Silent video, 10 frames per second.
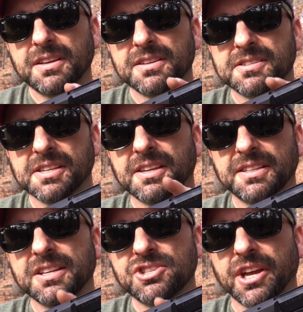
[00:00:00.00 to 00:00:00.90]
Sig
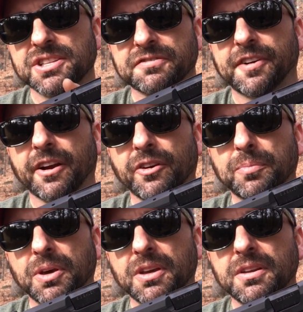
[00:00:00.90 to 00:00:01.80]
did change the firing
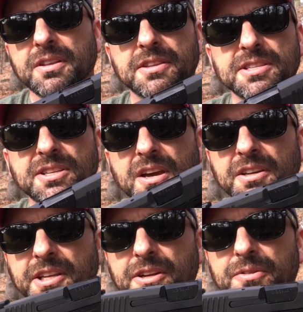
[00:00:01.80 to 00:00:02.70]
pin. This
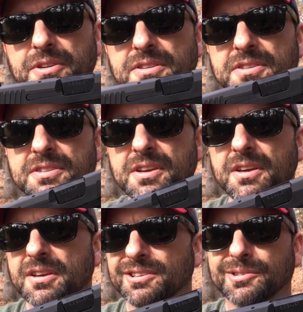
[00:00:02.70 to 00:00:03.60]
gun here is,
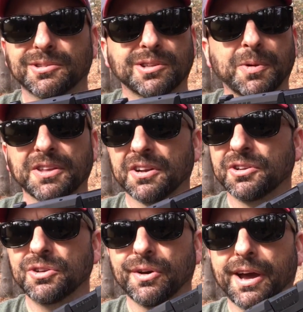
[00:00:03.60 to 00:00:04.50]
depending on
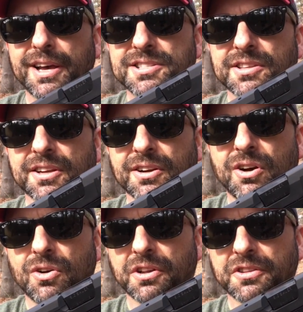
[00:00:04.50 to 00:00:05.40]
who you ask, they are
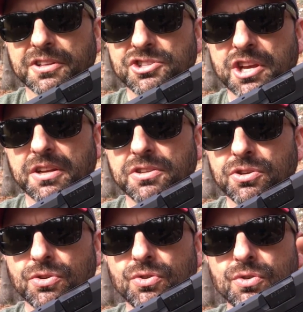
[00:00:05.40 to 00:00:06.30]
calling it the Gen
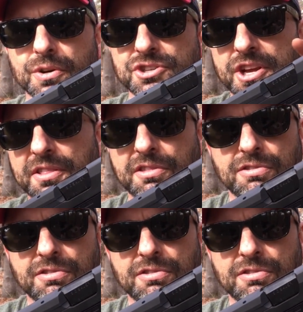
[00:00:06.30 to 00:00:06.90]
2 or Gen